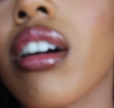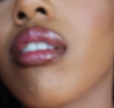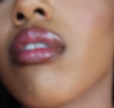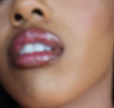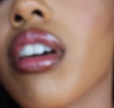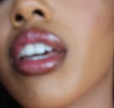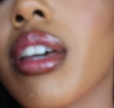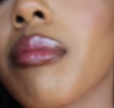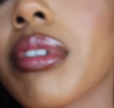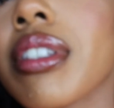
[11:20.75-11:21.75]
Oh,
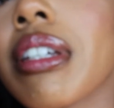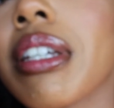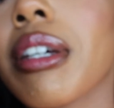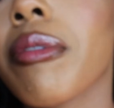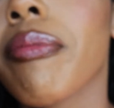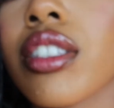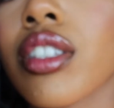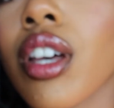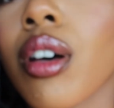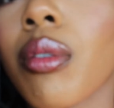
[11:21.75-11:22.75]
okay, I'm missing them
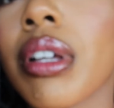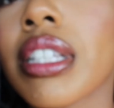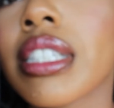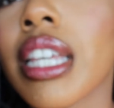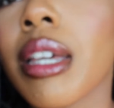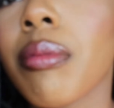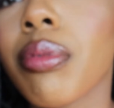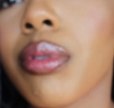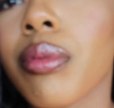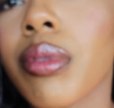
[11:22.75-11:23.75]
So they
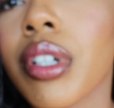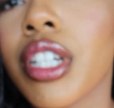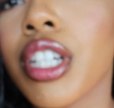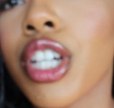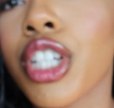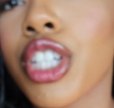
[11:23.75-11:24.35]
pretty